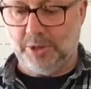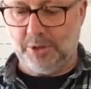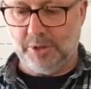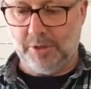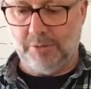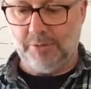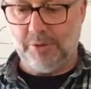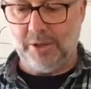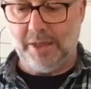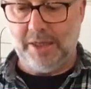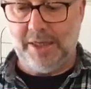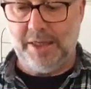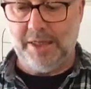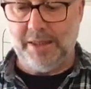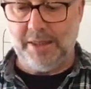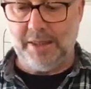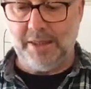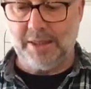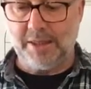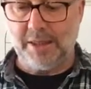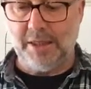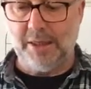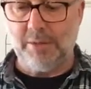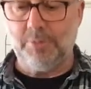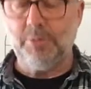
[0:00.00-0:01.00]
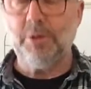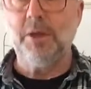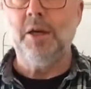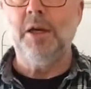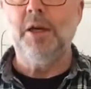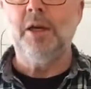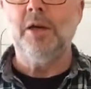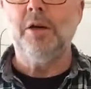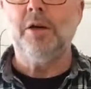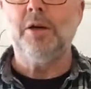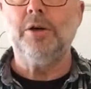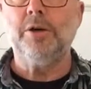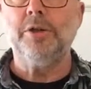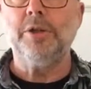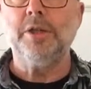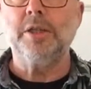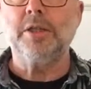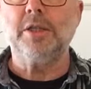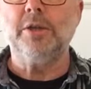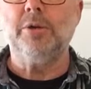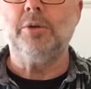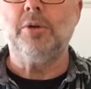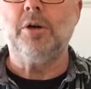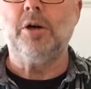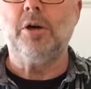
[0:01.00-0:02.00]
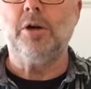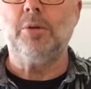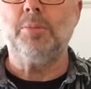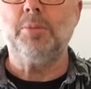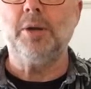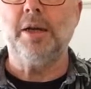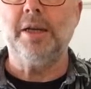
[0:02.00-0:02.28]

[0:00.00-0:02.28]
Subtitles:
So I've got to heat this up on this little hot